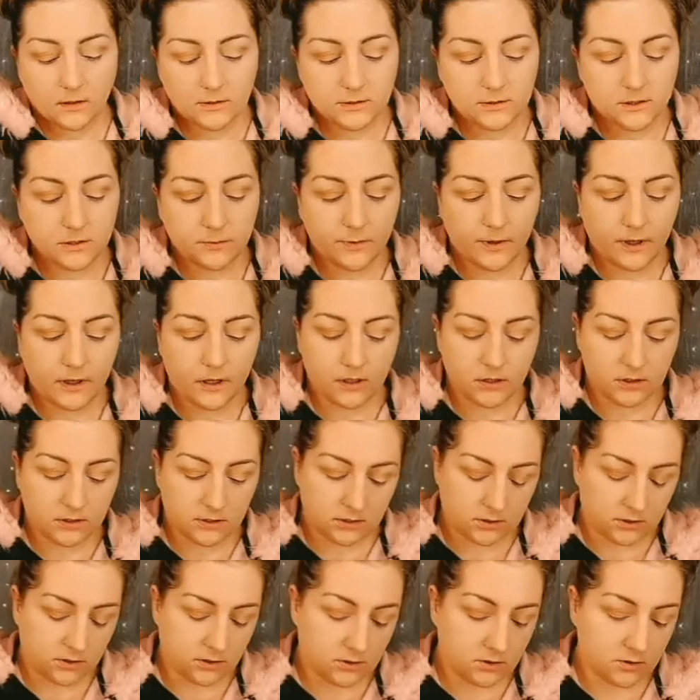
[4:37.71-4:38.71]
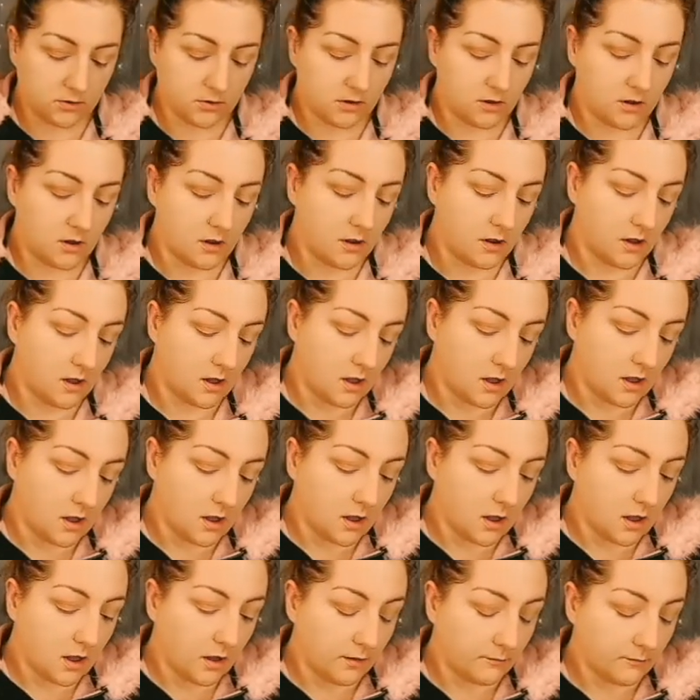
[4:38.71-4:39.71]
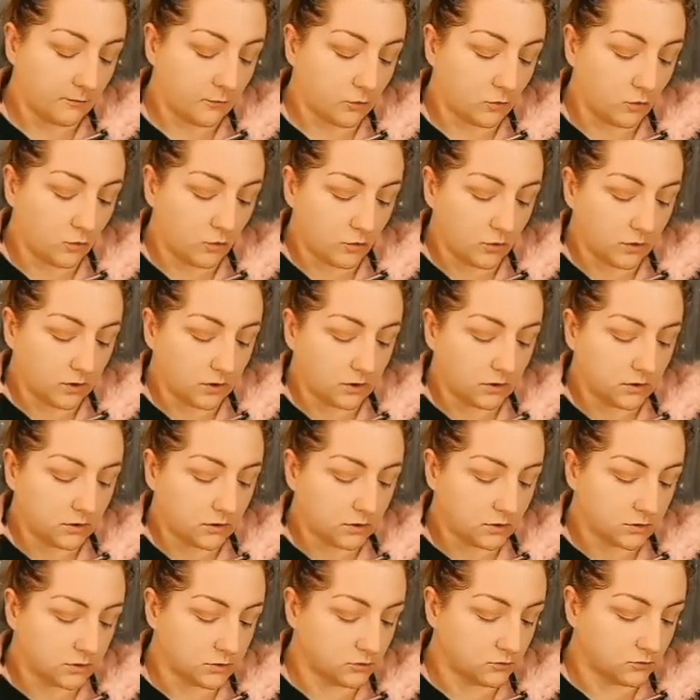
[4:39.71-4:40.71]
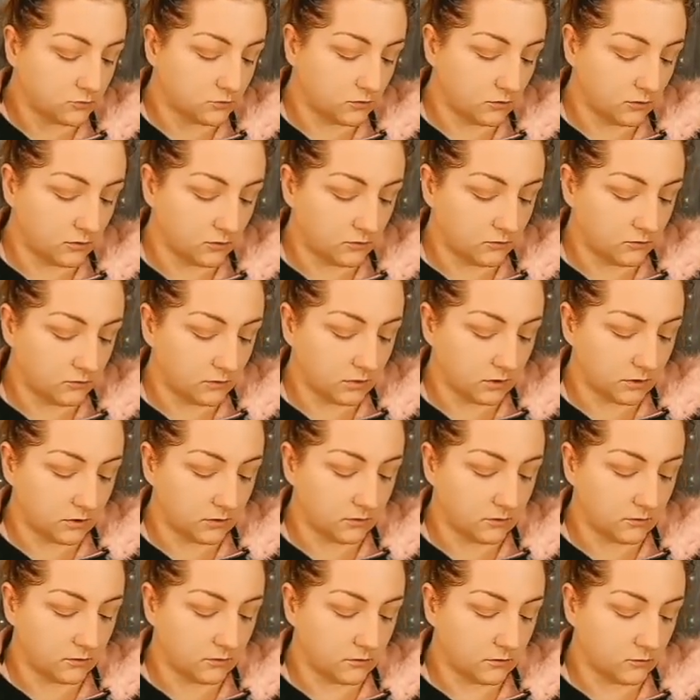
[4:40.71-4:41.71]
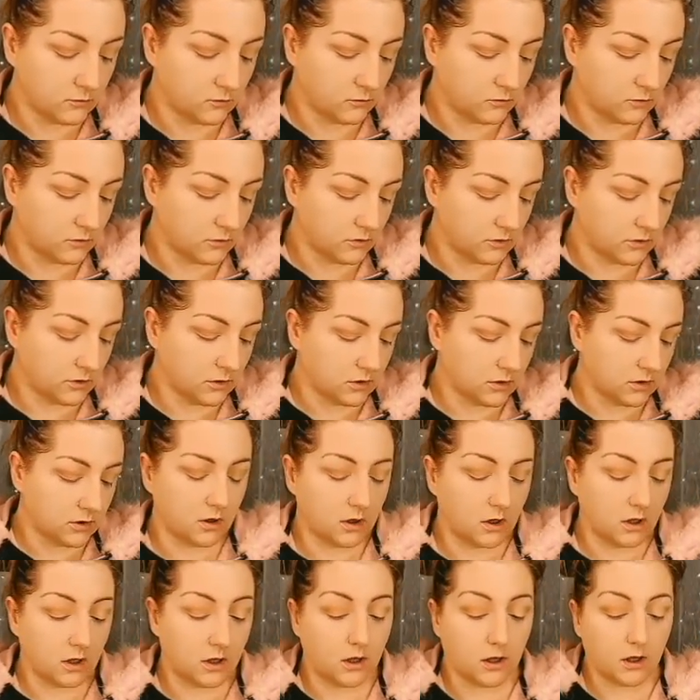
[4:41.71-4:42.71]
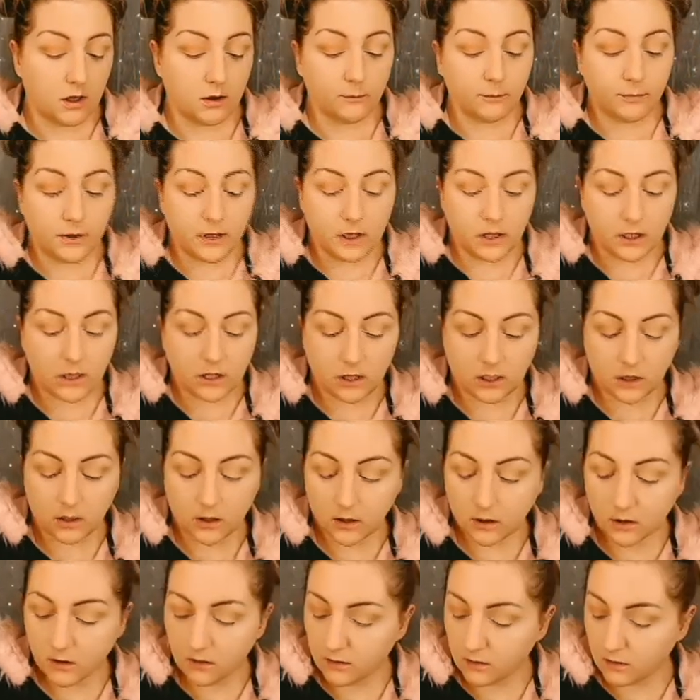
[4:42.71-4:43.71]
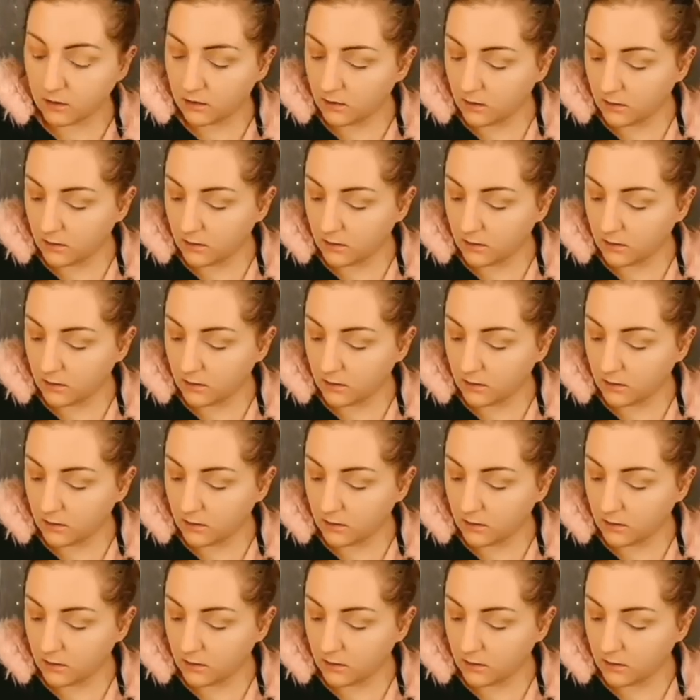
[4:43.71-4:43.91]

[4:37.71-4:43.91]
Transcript: Z palette here. I'm going to go in with a pink